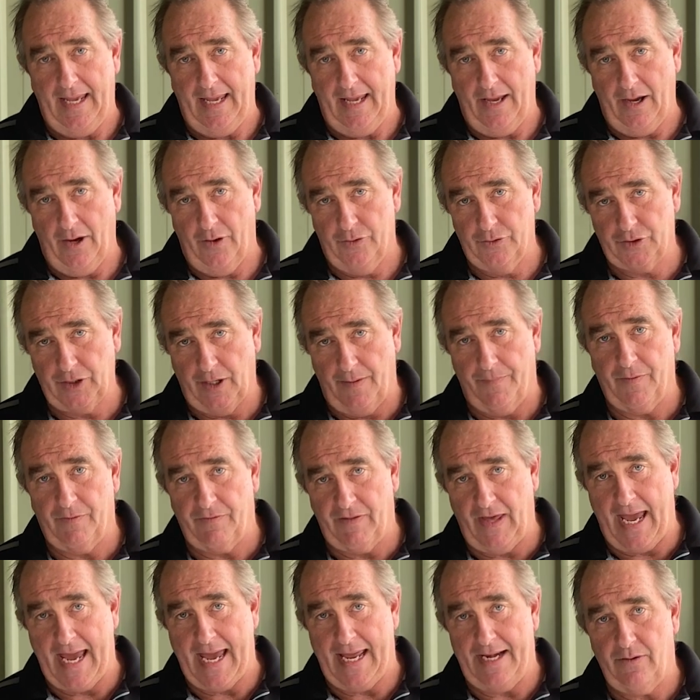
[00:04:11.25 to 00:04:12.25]
On top of
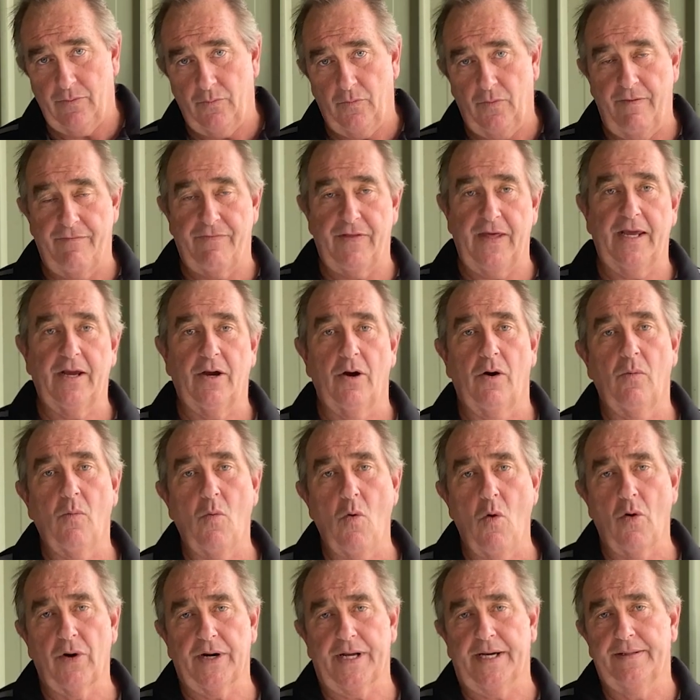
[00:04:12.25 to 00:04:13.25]
that, we've then got
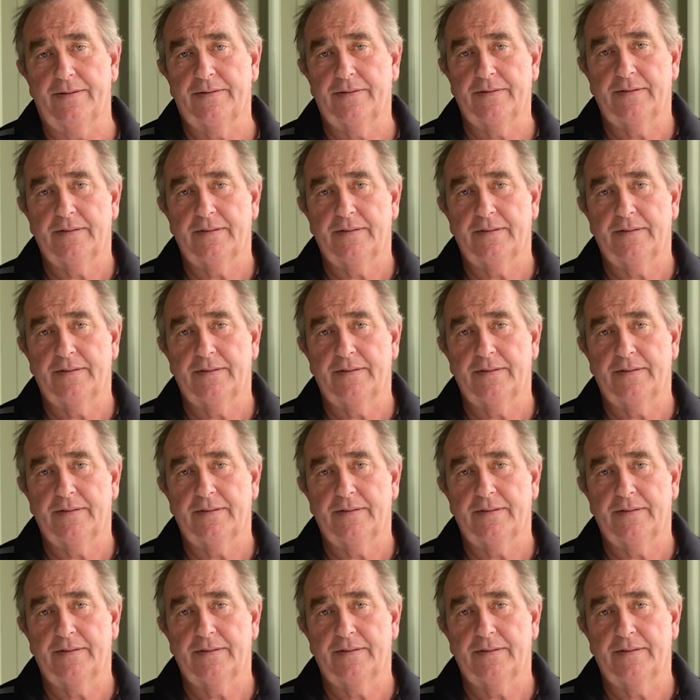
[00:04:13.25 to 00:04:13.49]
water